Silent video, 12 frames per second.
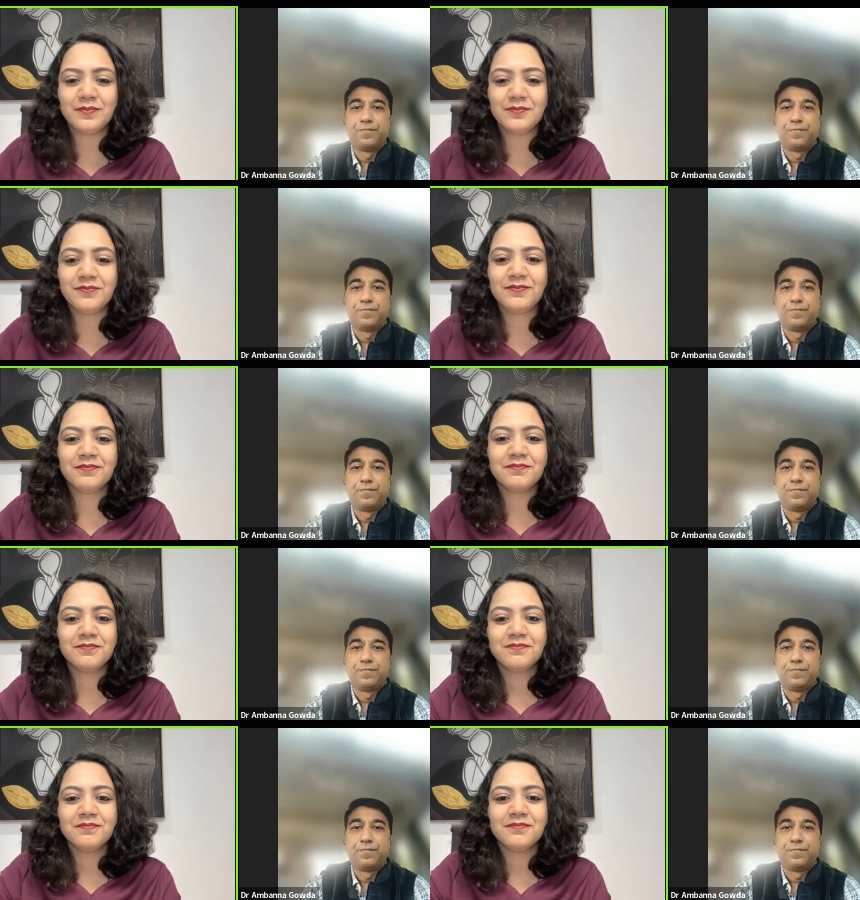
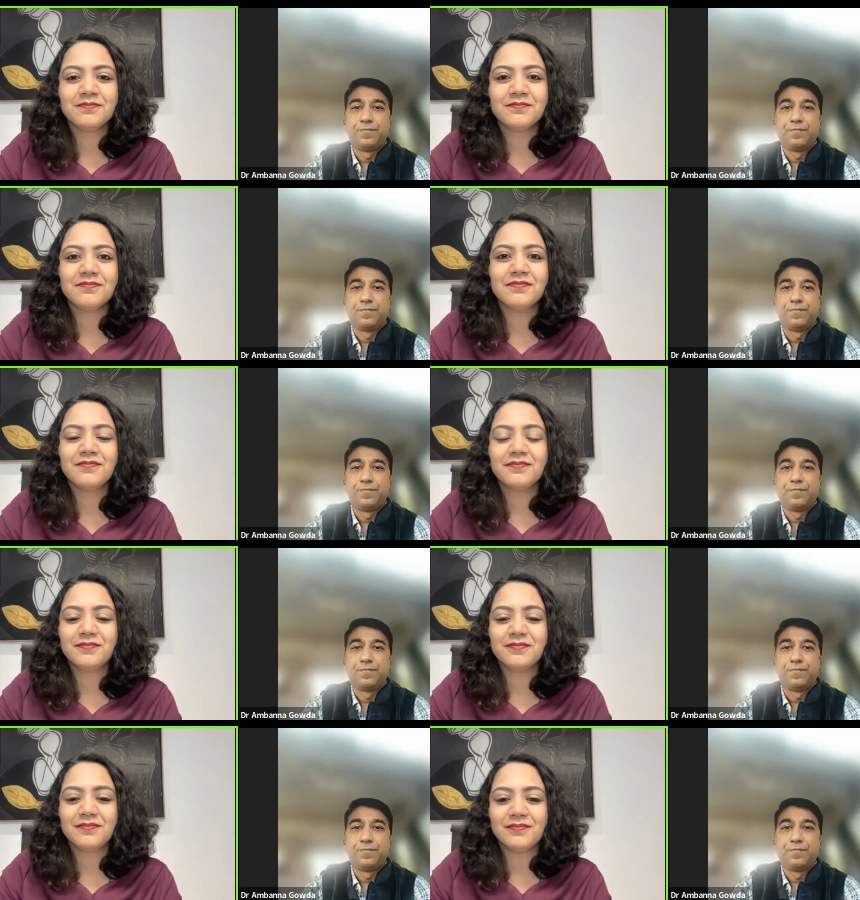
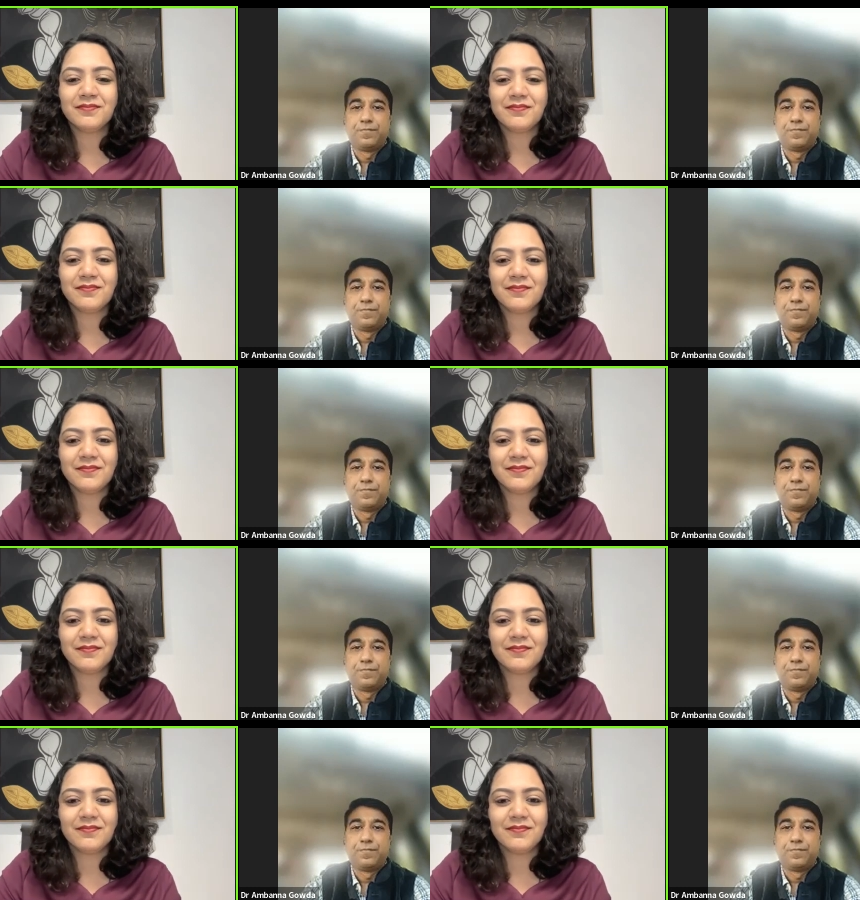
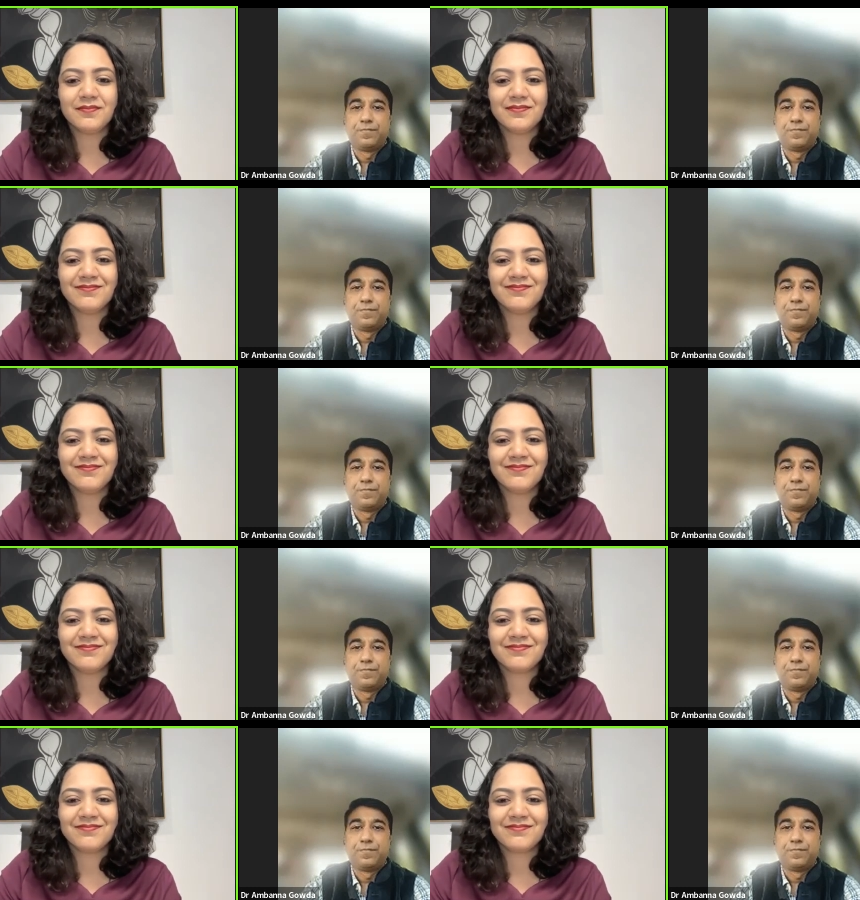
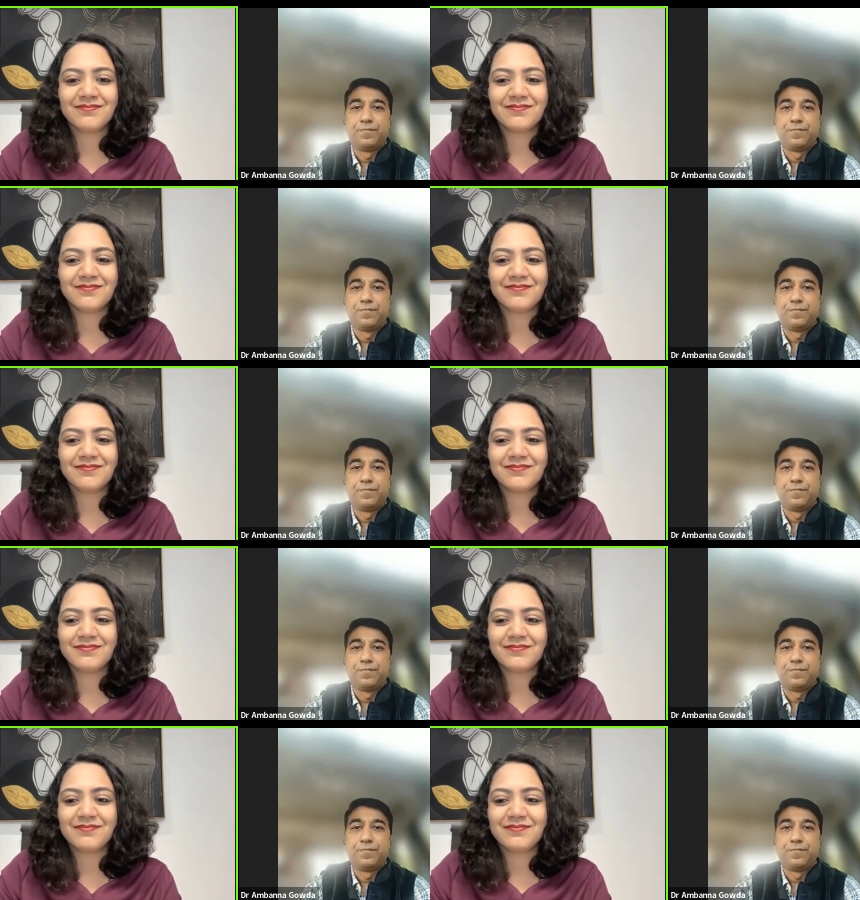
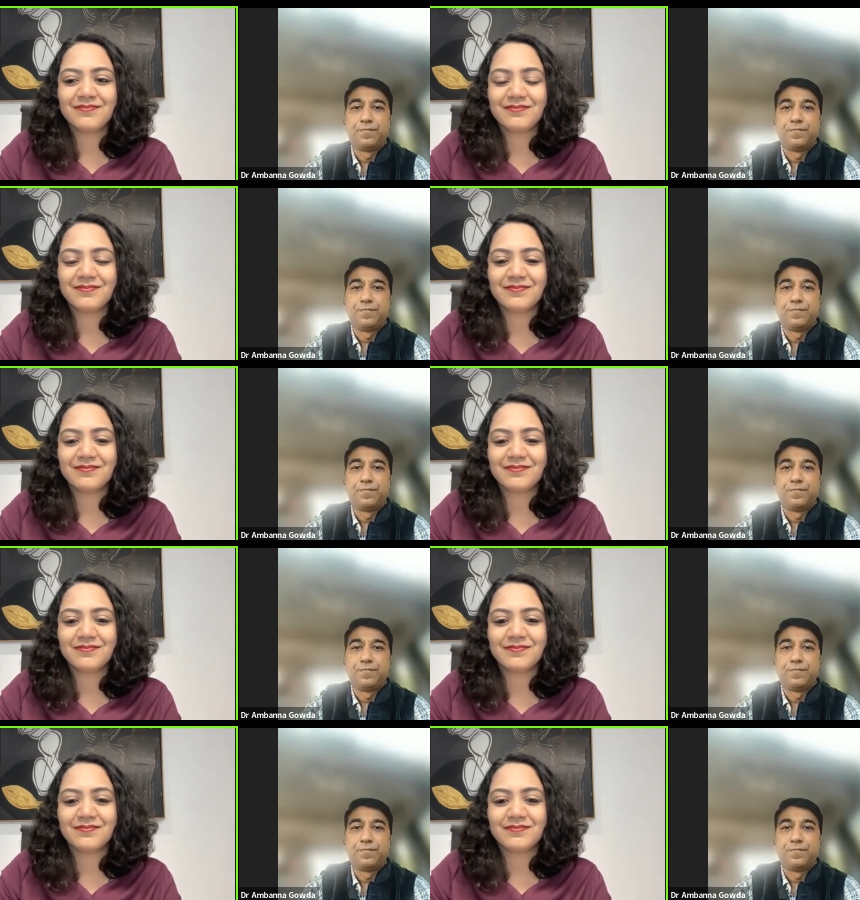
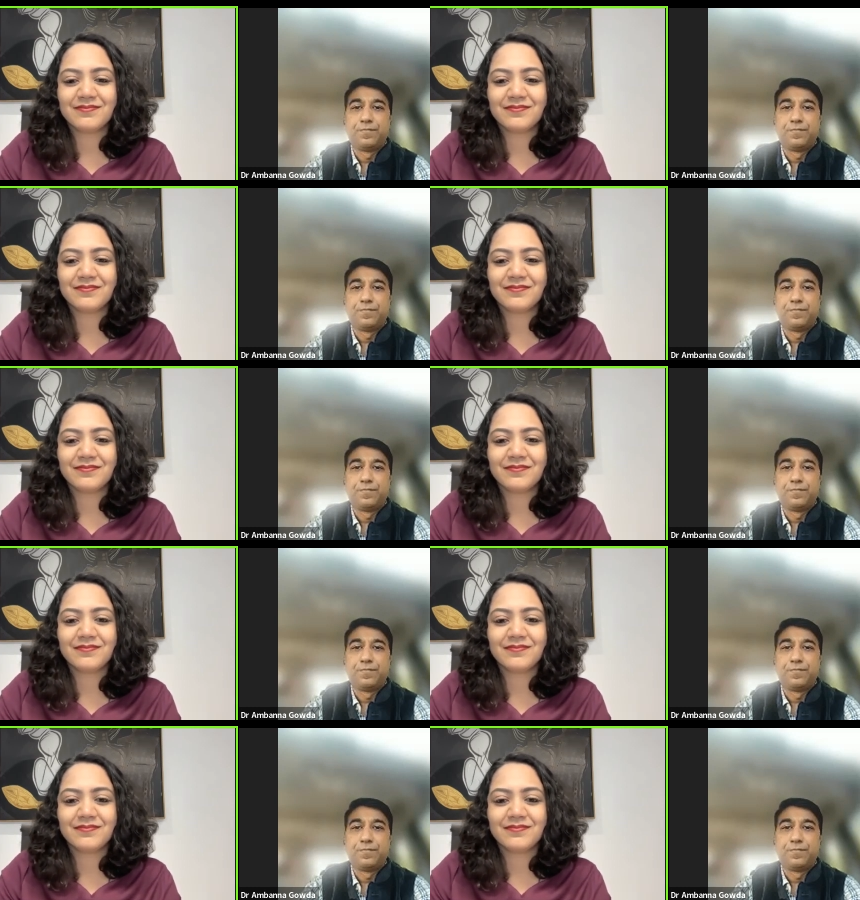[no speech]